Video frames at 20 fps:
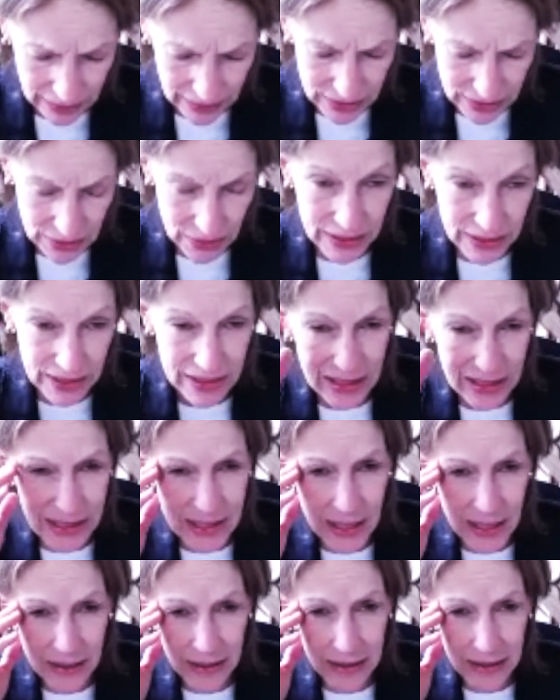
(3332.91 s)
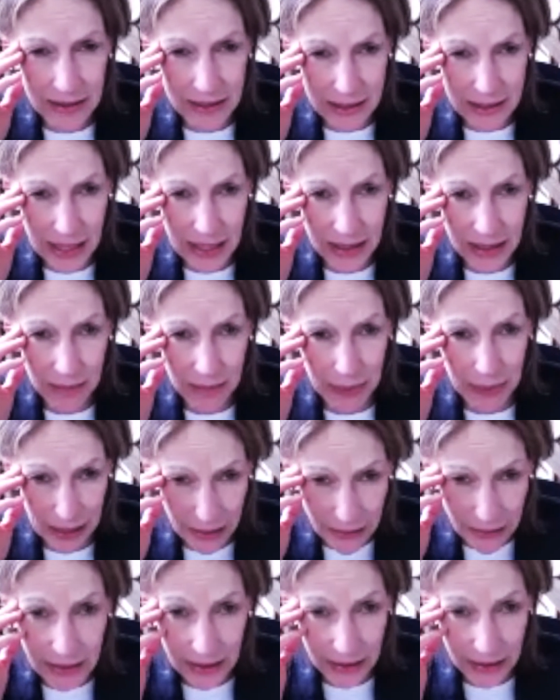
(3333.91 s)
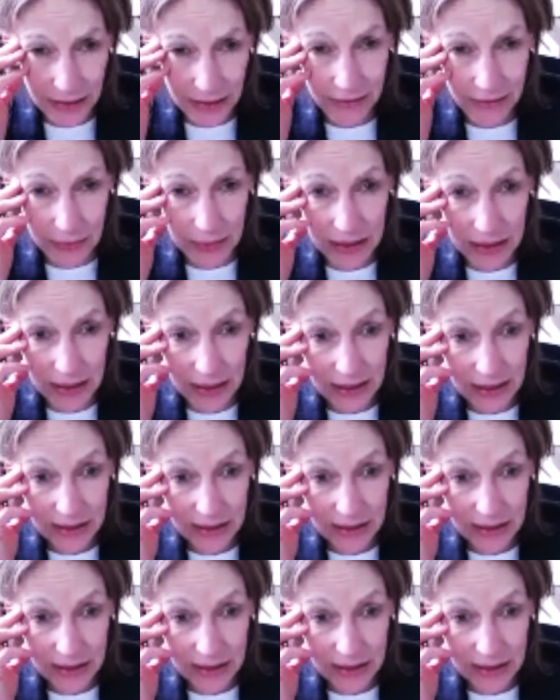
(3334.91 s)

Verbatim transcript: So he, he's not going to take bad care of me.